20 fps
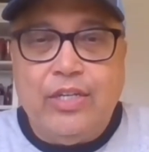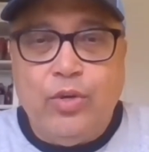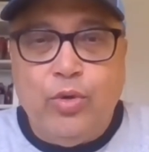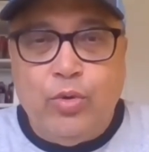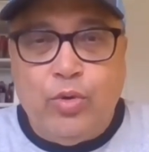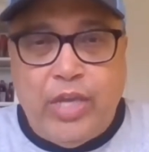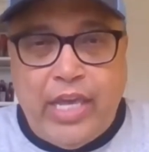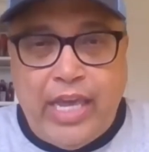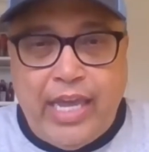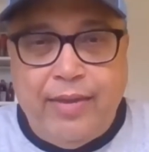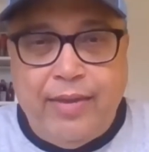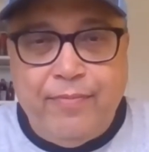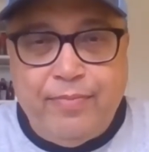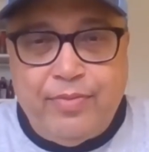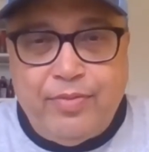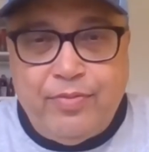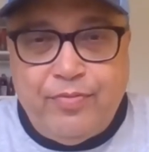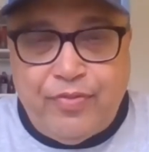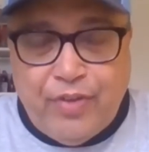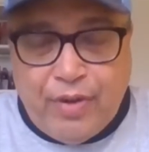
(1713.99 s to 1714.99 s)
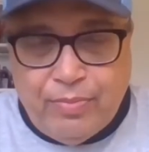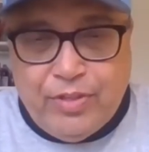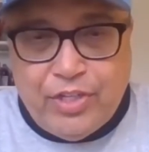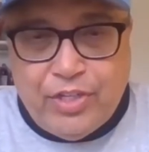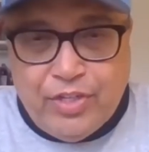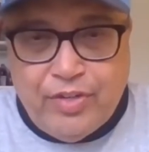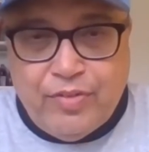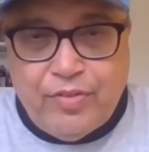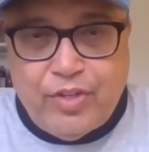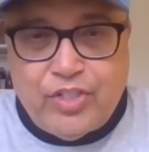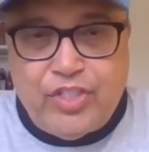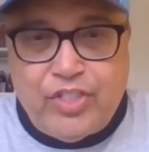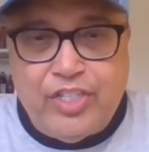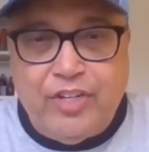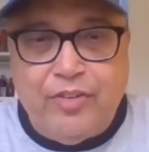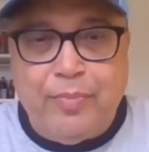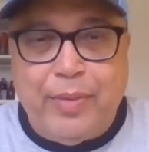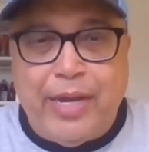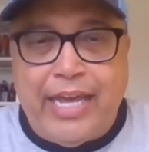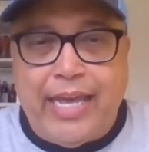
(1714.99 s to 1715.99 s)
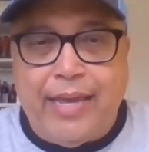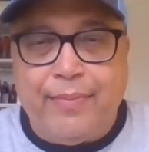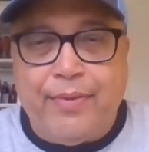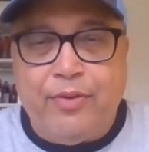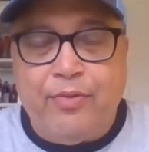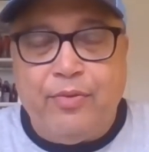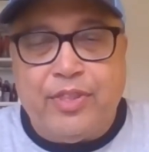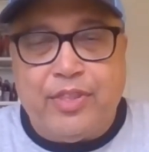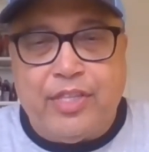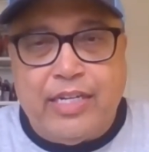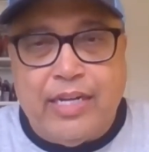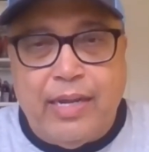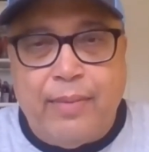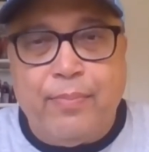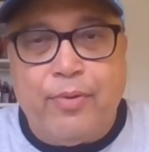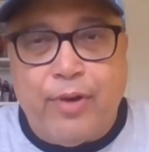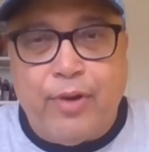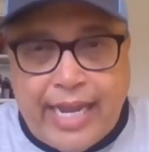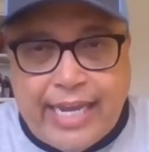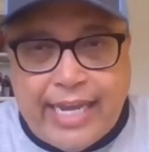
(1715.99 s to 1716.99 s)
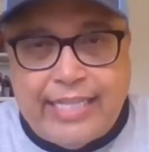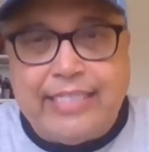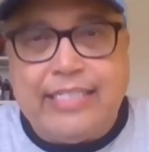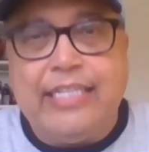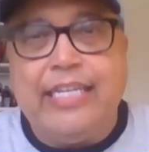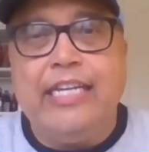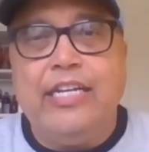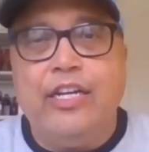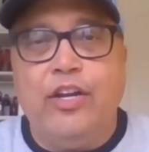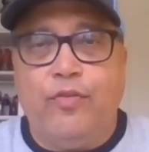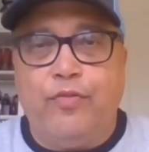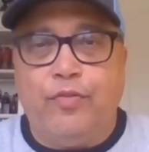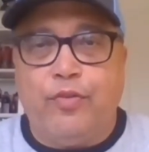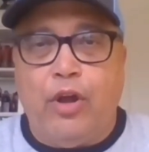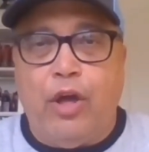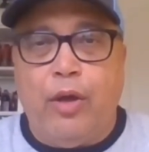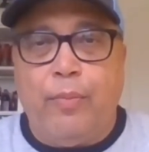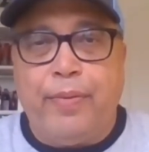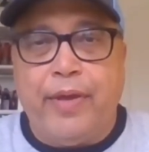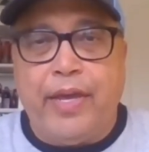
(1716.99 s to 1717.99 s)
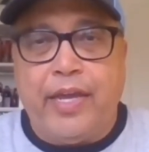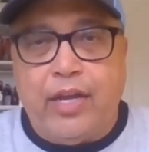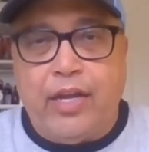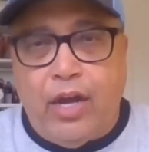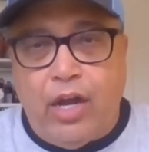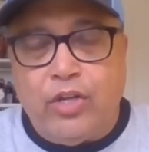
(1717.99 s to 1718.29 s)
who came from the University of Miami with the number 18 overall pick,